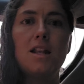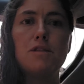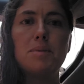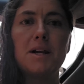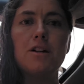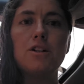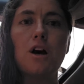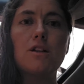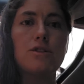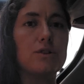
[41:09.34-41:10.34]
And it's
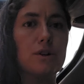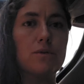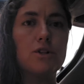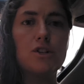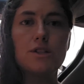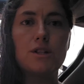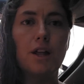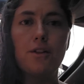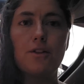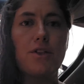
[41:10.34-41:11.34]
paradoxical, which is
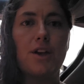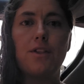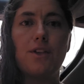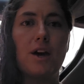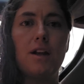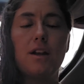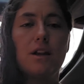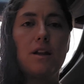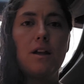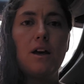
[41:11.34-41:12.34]
another thing that
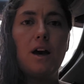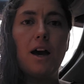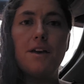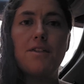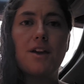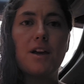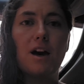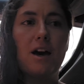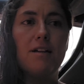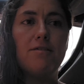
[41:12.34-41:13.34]
I
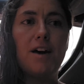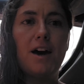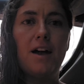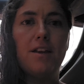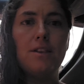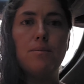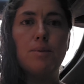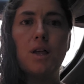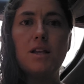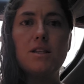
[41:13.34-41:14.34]
think I've had the
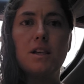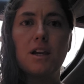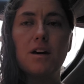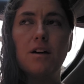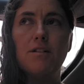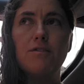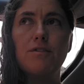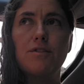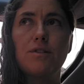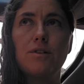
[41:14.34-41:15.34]
blessing
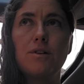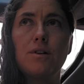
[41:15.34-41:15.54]
of